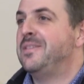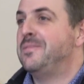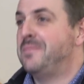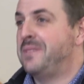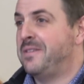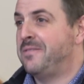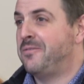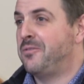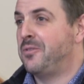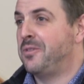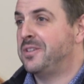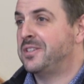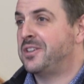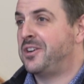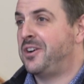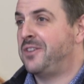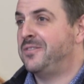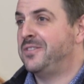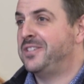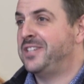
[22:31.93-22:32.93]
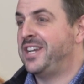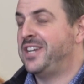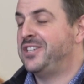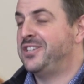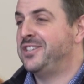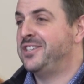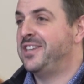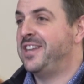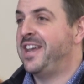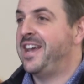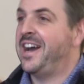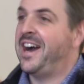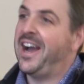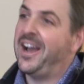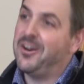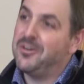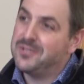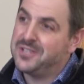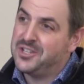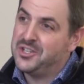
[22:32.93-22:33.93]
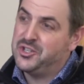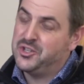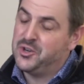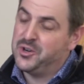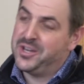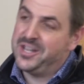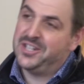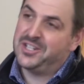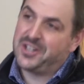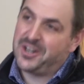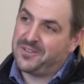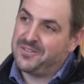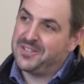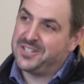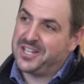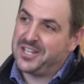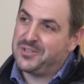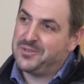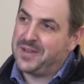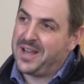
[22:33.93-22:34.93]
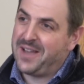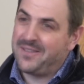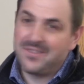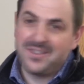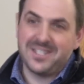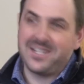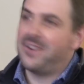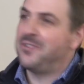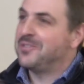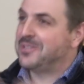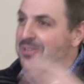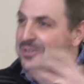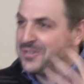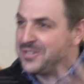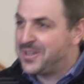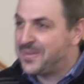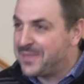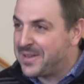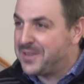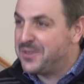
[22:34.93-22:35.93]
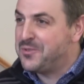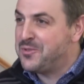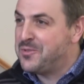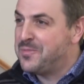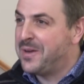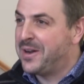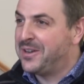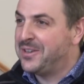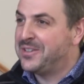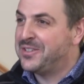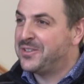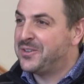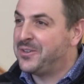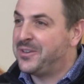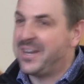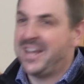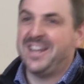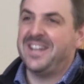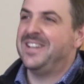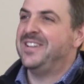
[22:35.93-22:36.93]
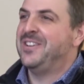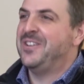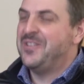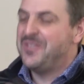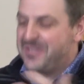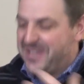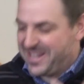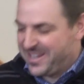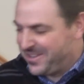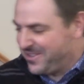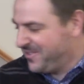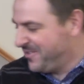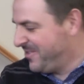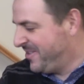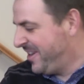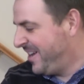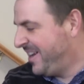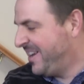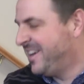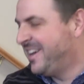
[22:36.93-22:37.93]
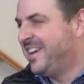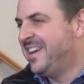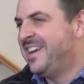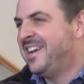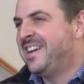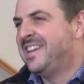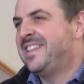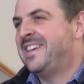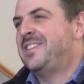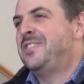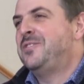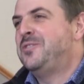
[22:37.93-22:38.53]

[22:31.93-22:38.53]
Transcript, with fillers: me for this conversation today. I always enjoy each conversation we have because I always learn something new about your story. Yeah. I didn't know that you uh, that you